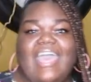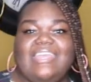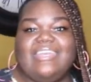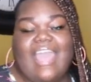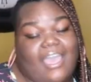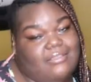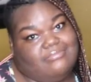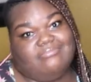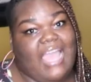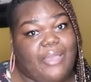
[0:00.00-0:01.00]
I
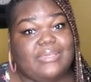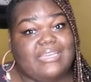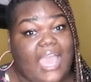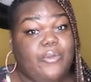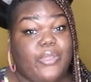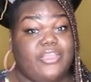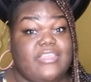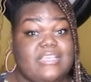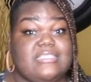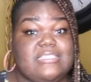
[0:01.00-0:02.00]
I would not wear
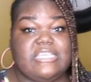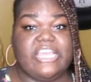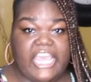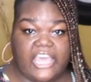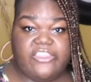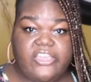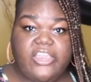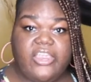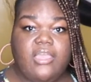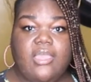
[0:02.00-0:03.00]
this
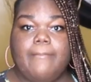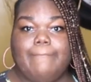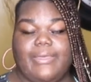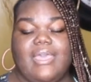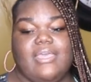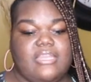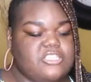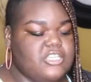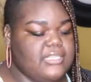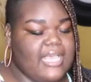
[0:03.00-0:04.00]
together, but
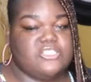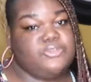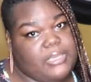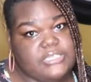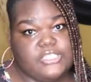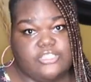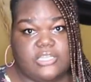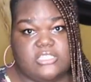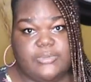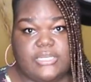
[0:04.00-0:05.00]
these are the last two pieces, so
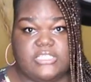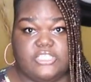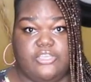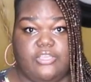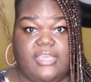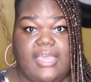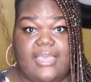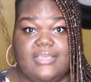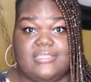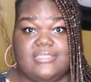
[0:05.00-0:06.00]
I just wanted to show you
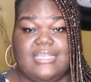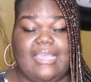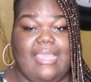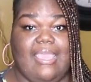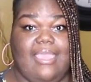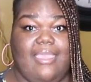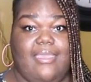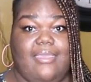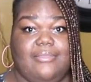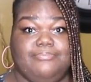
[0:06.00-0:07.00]
guys.
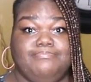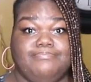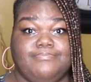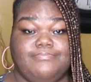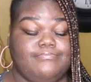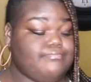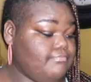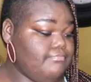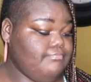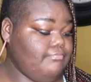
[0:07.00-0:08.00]
And
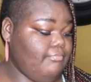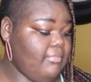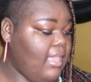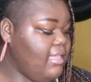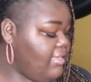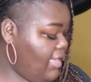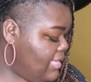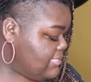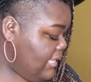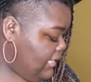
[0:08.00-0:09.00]

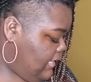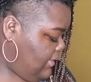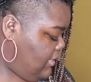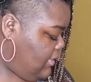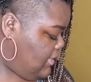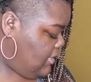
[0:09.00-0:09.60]
yeah, is that it?